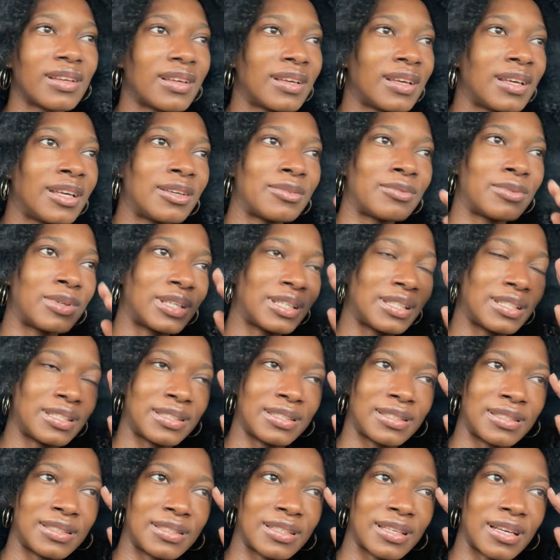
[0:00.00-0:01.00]
It
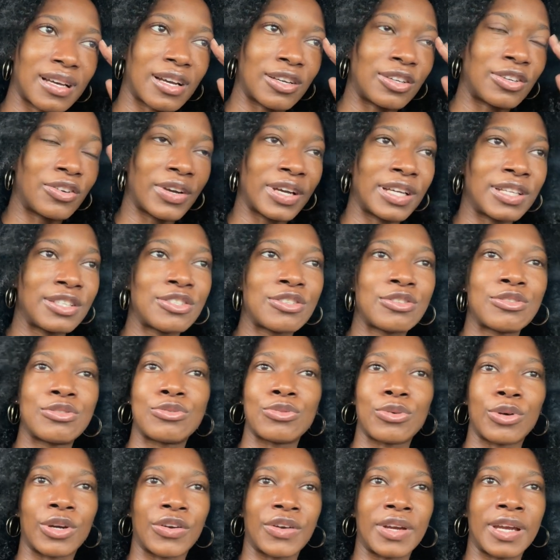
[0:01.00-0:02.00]
was a great
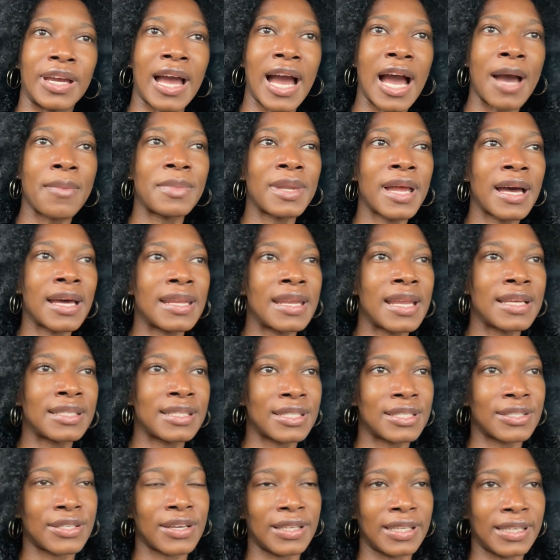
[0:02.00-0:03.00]
story. I'm not
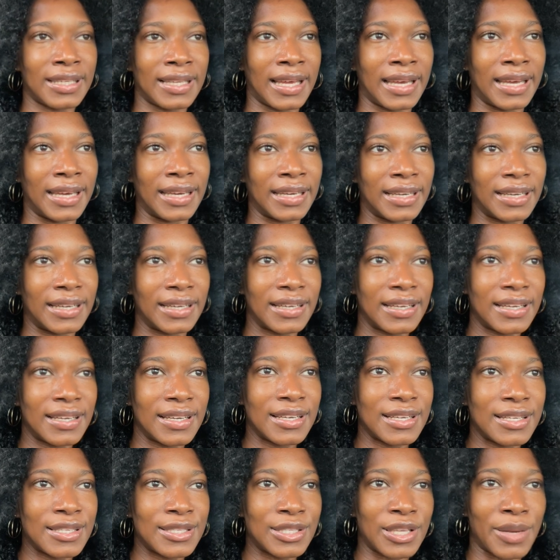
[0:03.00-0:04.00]
necessarily like
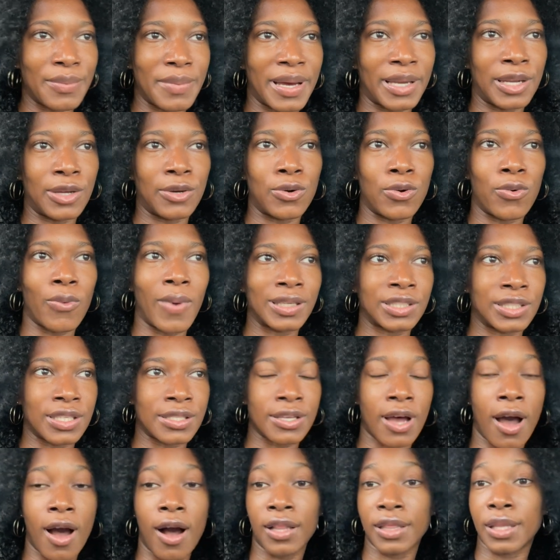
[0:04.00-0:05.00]
somebody who watches
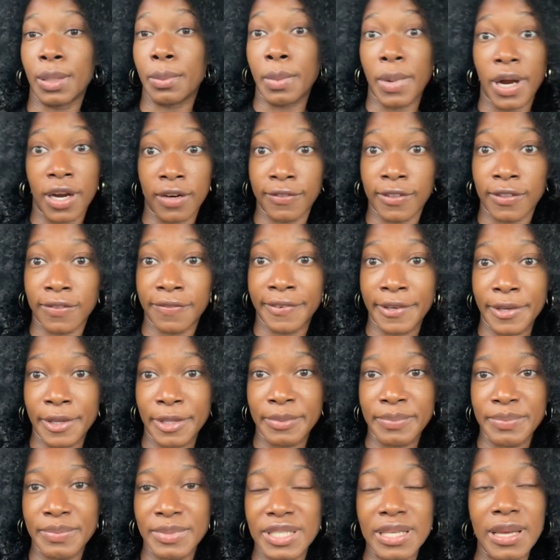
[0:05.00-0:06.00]
all the Marvel
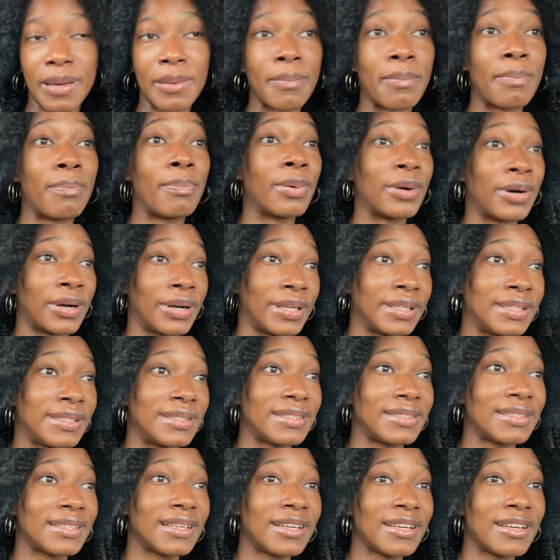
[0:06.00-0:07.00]
films, but
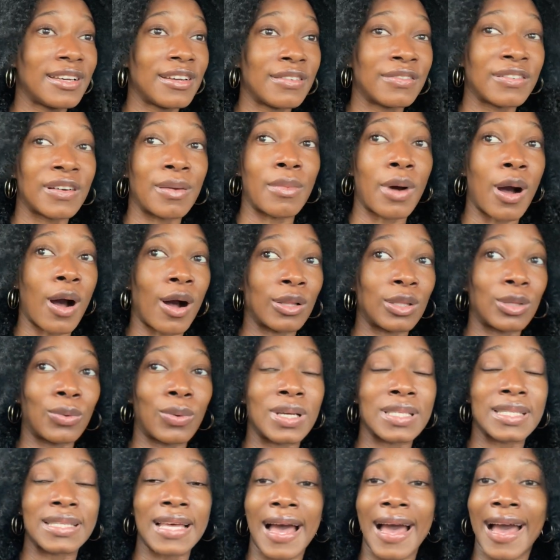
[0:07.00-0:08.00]
from all the
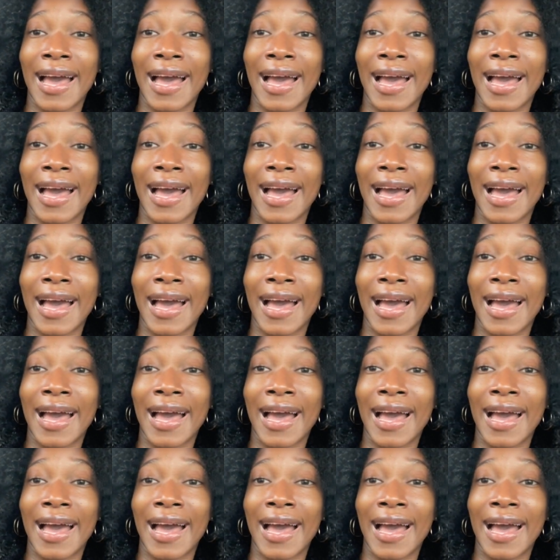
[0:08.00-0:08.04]
ones that